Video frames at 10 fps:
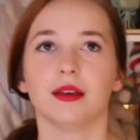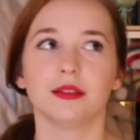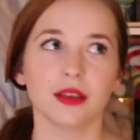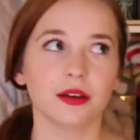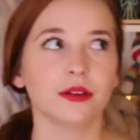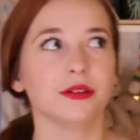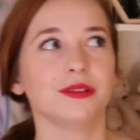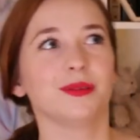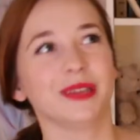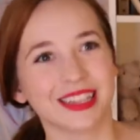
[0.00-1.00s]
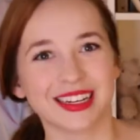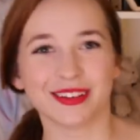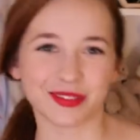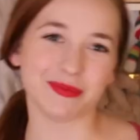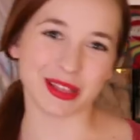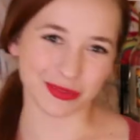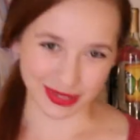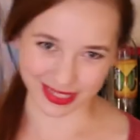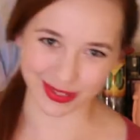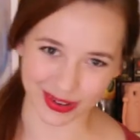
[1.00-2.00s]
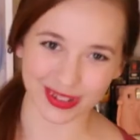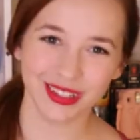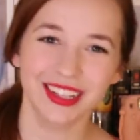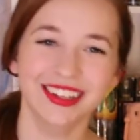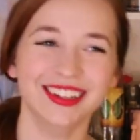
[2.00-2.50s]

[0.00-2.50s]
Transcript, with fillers: So the beginning of the month was a struggle.